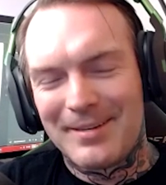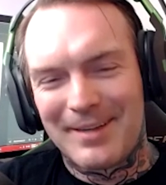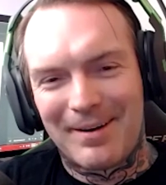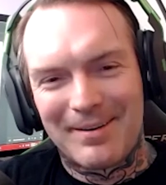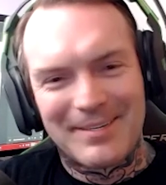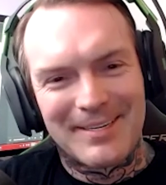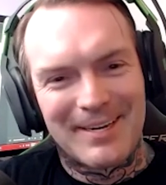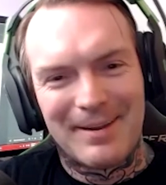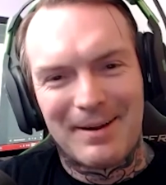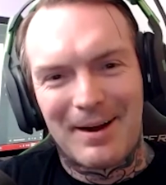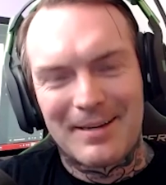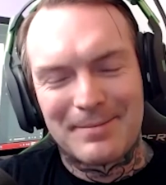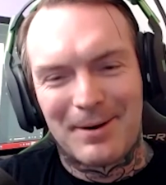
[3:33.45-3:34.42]
So I was in the
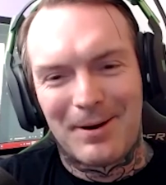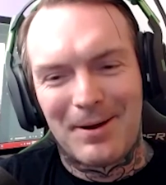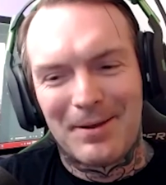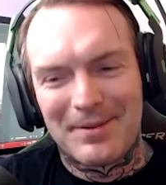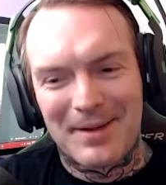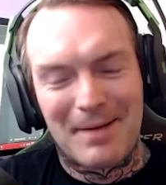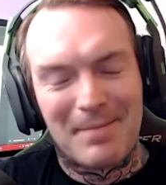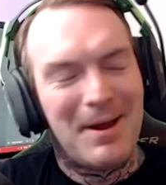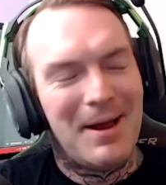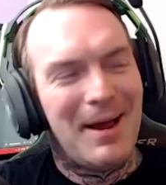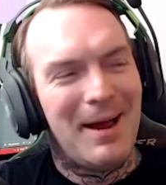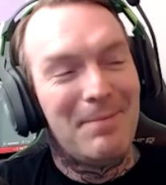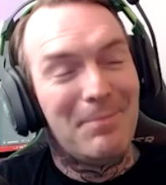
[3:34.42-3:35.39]
hospital all the time,
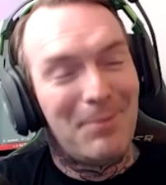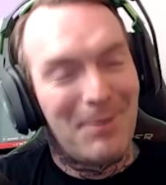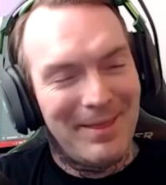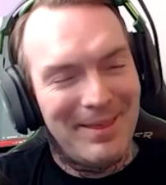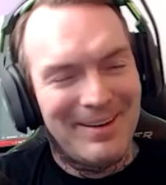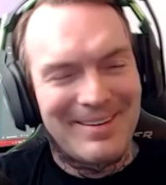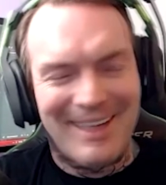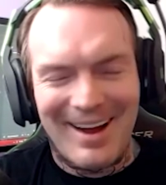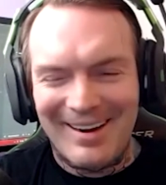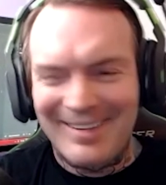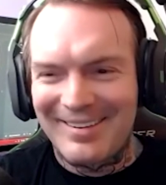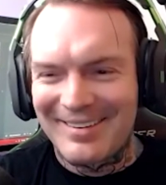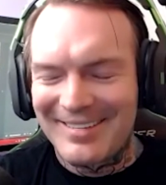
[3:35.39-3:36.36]
and one of the
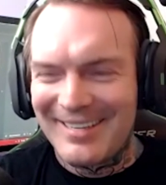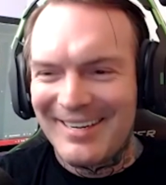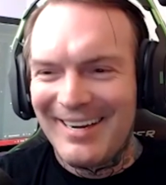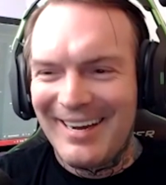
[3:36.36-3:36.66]
doctors